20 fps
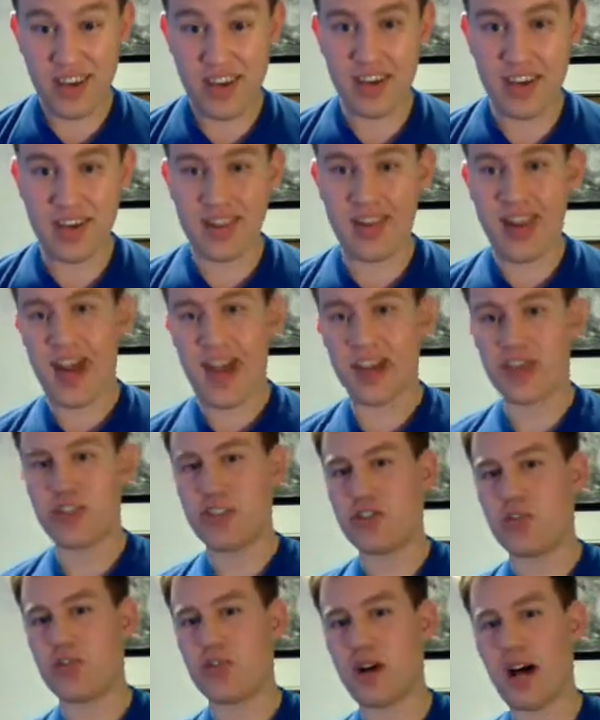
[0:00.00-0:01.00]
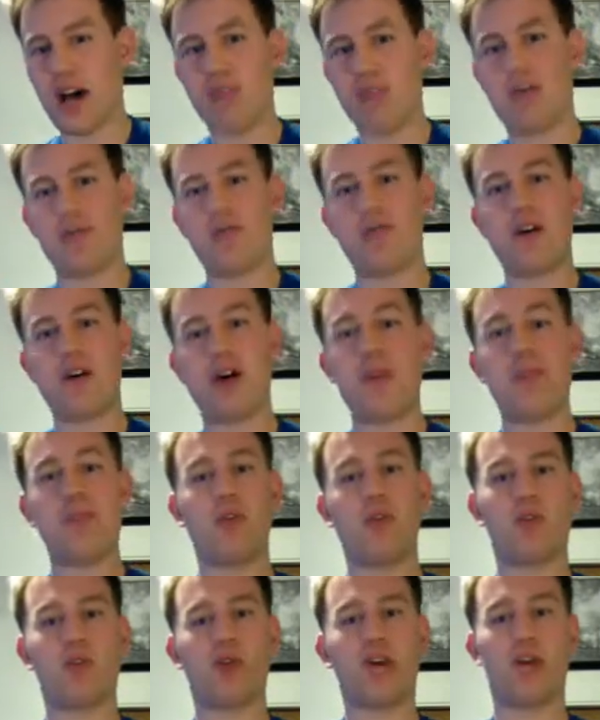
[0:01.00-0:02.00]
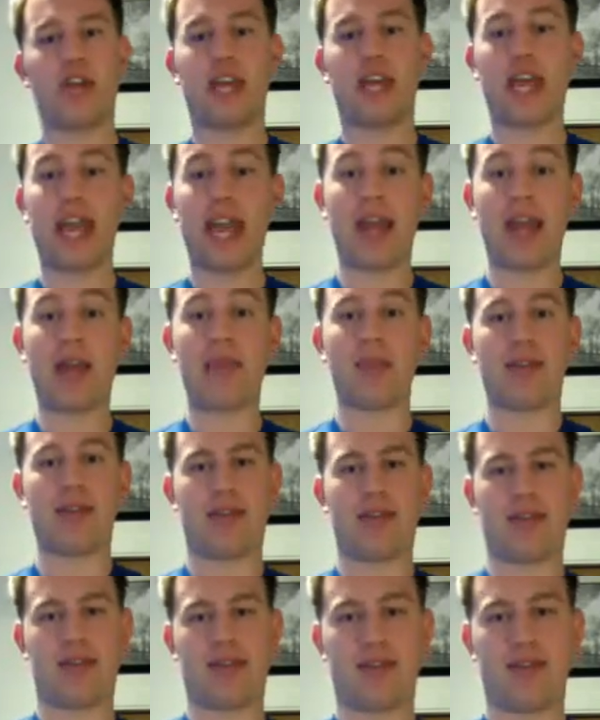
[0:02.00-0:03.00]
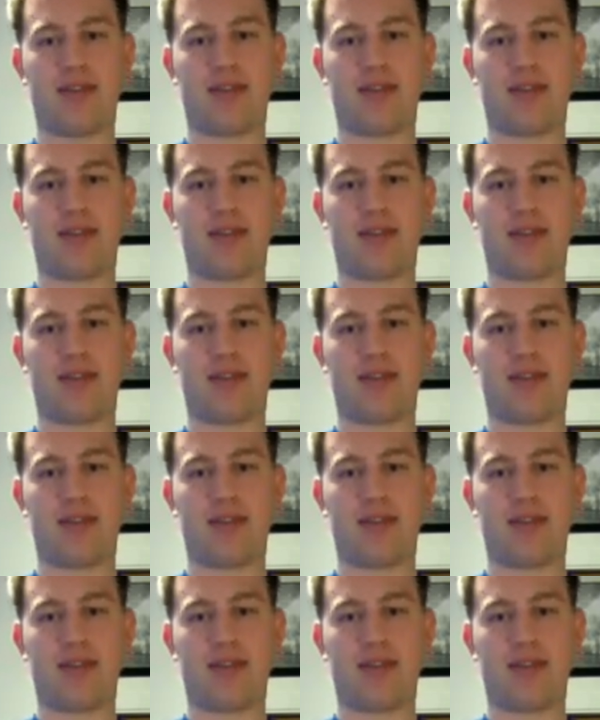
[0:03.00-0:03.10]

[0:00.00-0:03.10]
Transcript: is actually derived from the word cannabis.